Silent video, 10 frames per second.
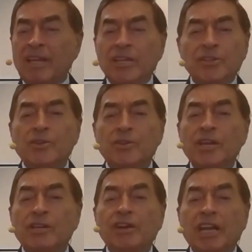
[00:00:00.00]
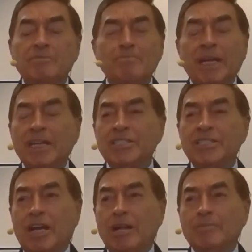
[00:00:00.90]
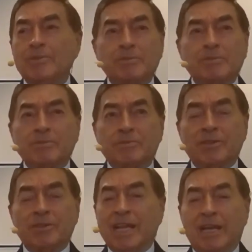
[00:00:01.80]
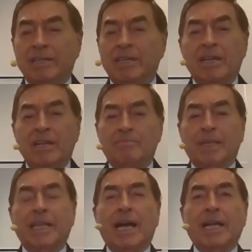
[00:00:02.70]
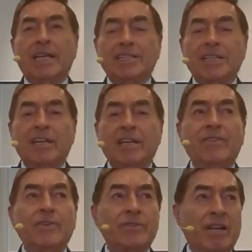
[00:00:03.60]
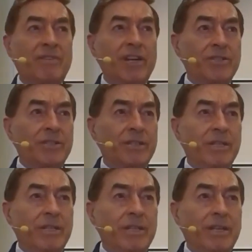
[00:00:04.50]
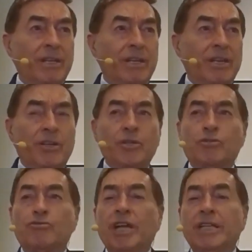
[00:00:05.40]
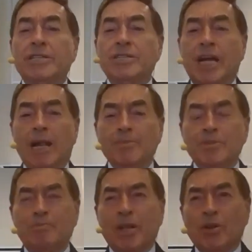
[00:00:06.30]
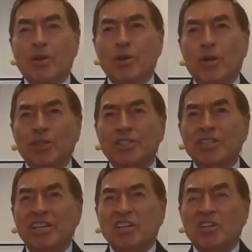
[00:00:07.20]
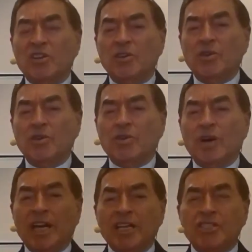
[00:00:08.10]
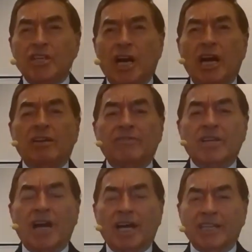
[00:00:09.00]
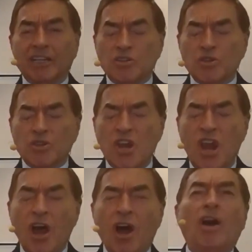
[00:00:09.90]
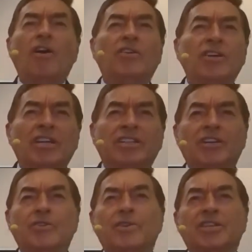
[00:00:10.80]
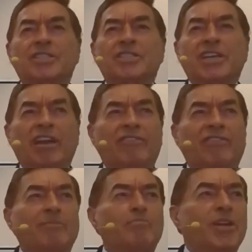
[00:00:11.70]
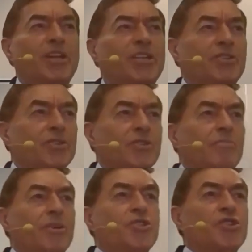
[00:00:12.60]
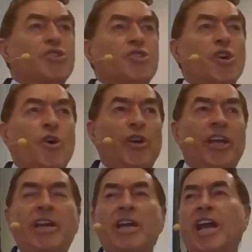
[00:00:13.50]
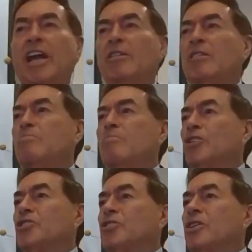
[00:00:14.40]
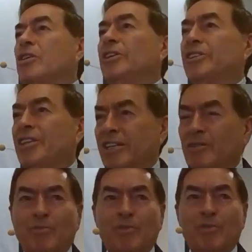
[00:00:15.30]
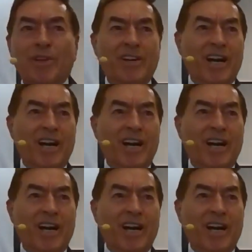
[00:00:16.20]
You can read as many Psalms as you can, but that doesn't give you salvation. You read Psalms because you are a child of God and you know that you are safe and brings you so much joy and in much contact with God.